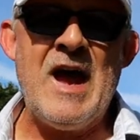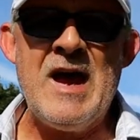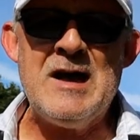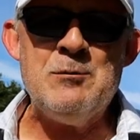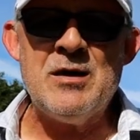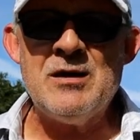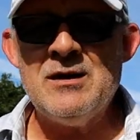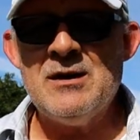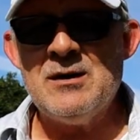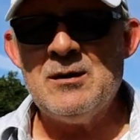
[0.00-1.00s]
aim,
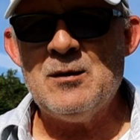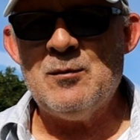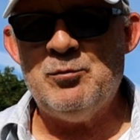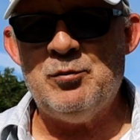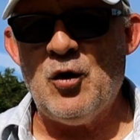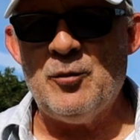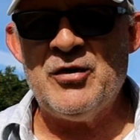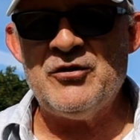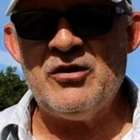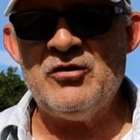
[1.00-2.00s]
ball
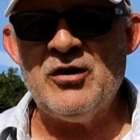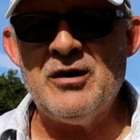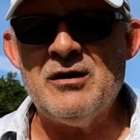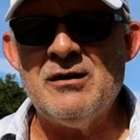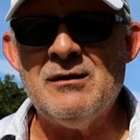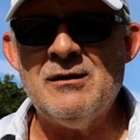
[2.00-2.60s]
position,